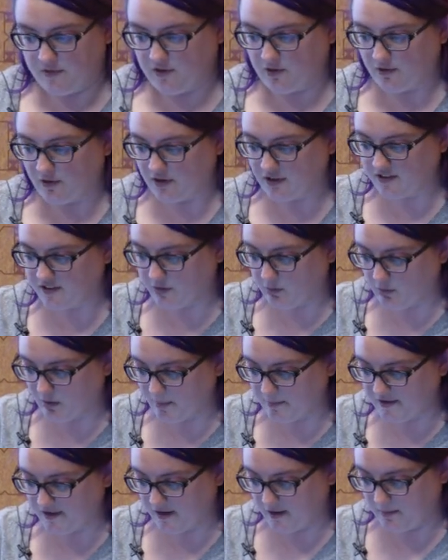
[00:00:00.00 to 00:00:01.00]
So I've got this little
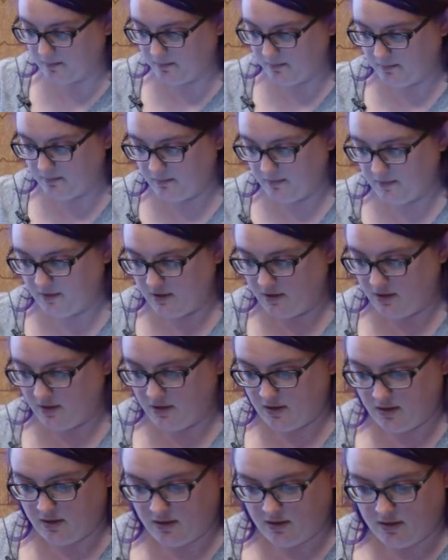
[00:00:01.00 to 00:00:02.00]
website,
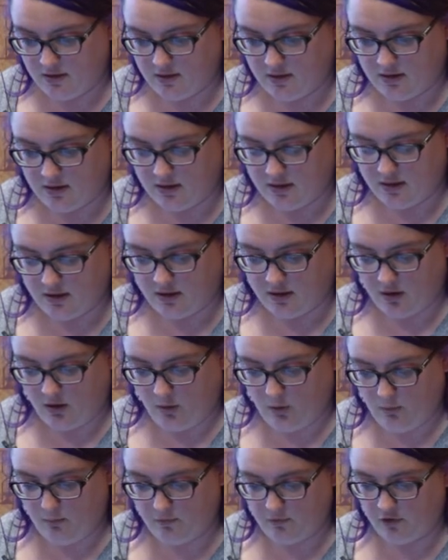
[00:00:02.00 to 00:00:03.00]
and
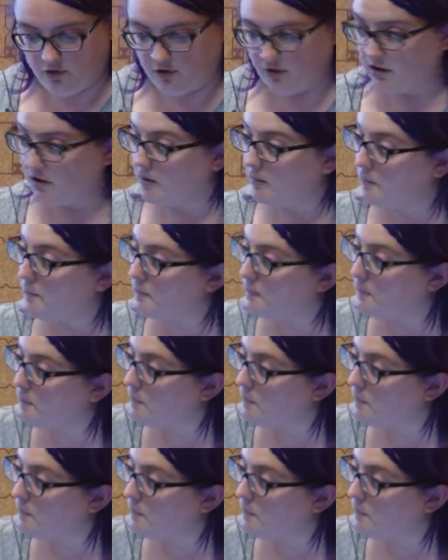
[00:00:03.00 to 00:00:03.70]
hopefully.